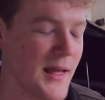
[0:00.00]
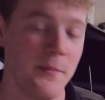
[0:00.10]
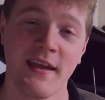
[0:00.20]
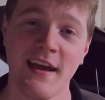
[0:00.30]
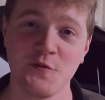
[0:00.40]

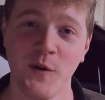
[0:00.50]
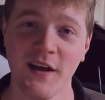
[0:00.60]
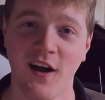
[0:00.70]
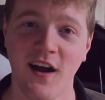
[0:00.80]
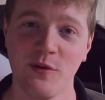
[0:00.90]
But guess
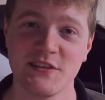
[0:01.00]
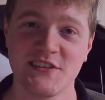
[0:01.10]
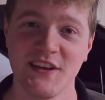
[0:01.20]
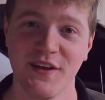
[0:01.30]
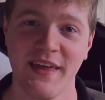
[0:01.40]
what car was
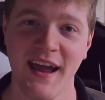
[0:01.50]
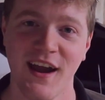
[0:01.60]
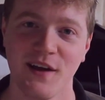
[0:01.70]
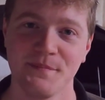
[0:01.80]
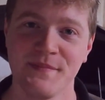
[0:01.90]
still
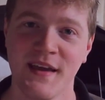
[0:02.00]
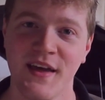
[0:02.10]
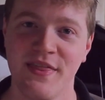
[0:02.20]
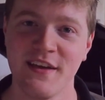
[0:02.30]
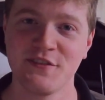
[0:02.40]
there?
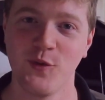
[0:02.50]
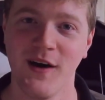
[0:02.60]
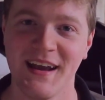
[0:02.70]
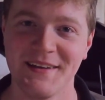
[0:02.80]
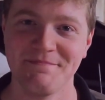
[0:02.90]
This
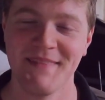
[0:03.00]
one.